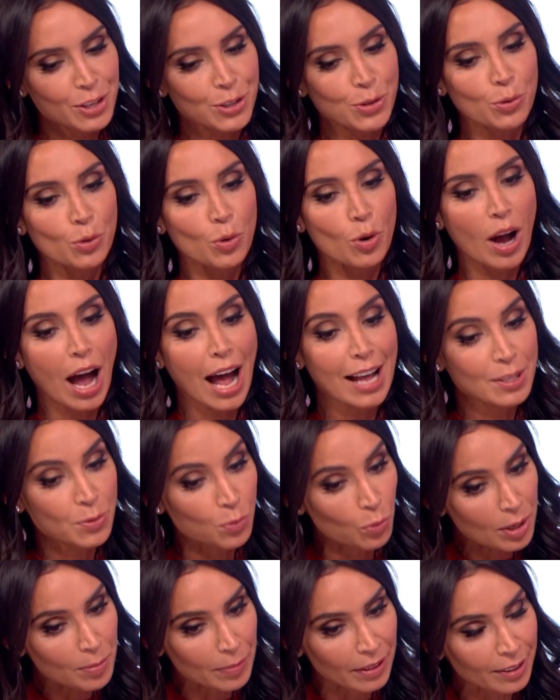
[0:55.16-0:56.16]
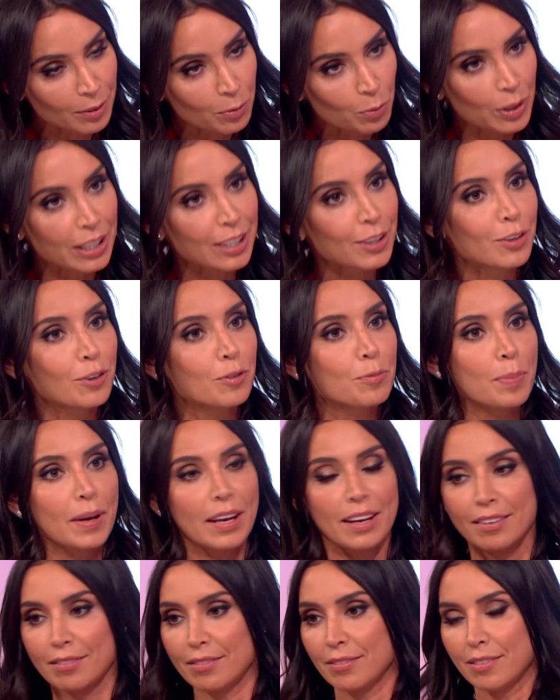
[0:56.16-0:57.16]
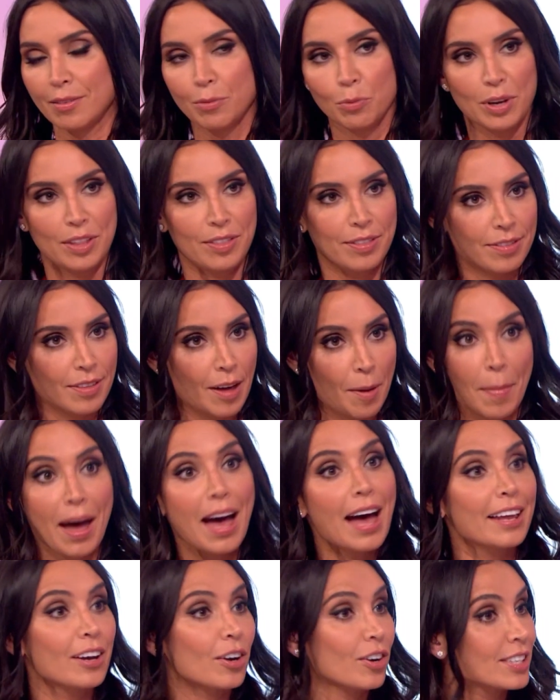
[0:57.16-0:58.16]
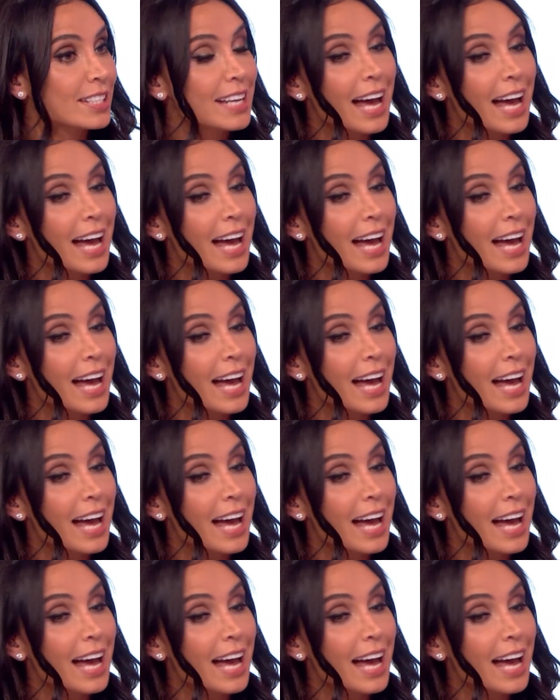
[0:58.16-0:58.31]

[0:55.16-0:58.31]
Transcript: So as women, we could have been with a man our